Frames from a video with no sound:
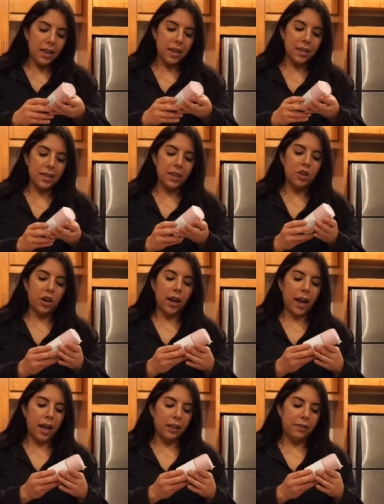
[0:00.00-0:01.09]
This is the
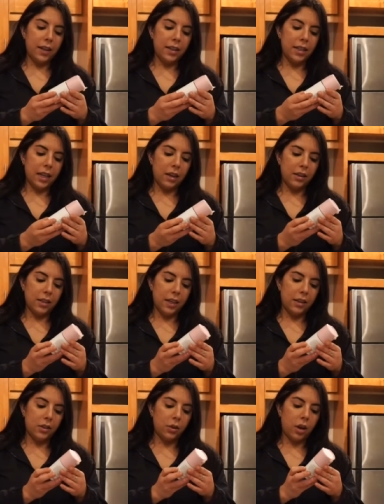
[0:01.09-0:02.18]
Drunk Elephant
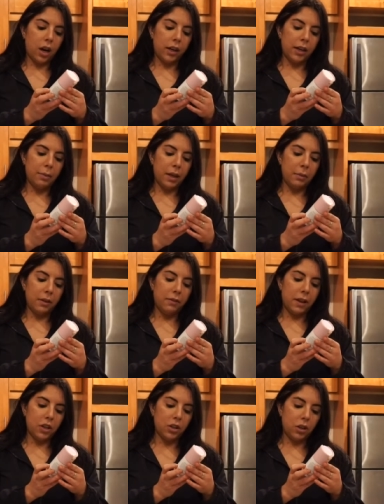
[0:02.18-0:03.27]
TLC Sukari Baby
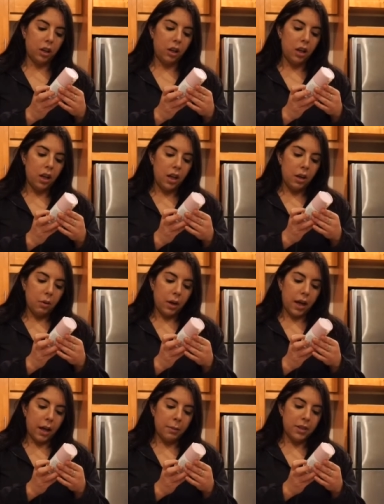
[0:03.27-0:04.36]
Facial. Um,
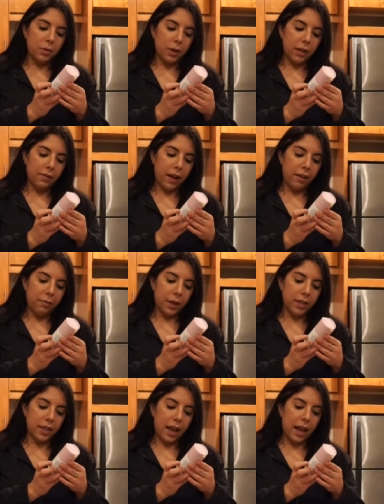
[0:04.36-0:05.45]
it's 25%
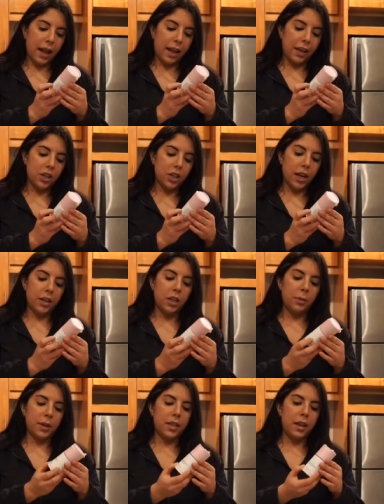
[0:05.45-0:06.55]
AHA,
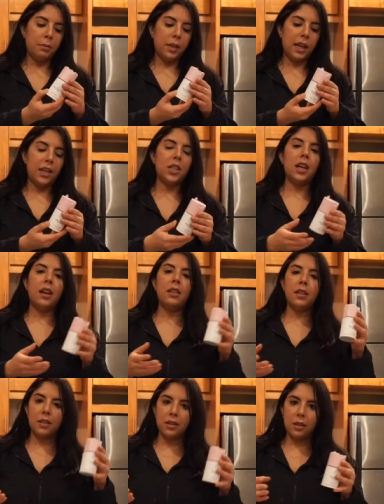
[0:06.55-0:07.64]
2% BHA.
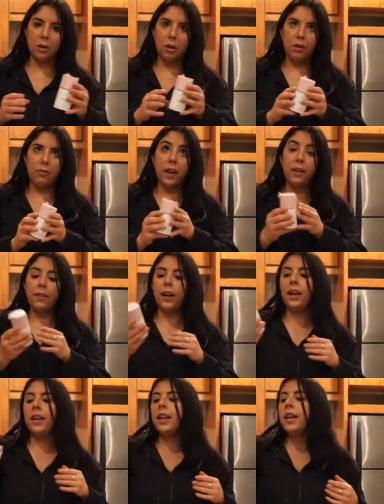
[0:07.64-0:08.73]
This is a cult
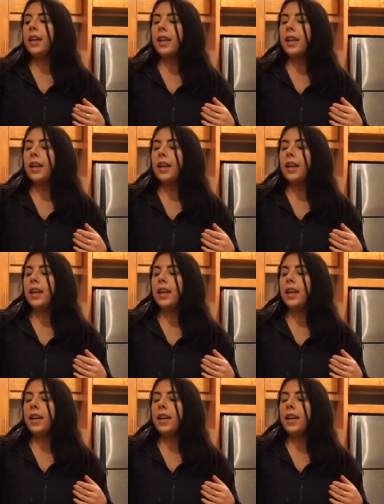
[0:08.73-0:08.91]
favorite.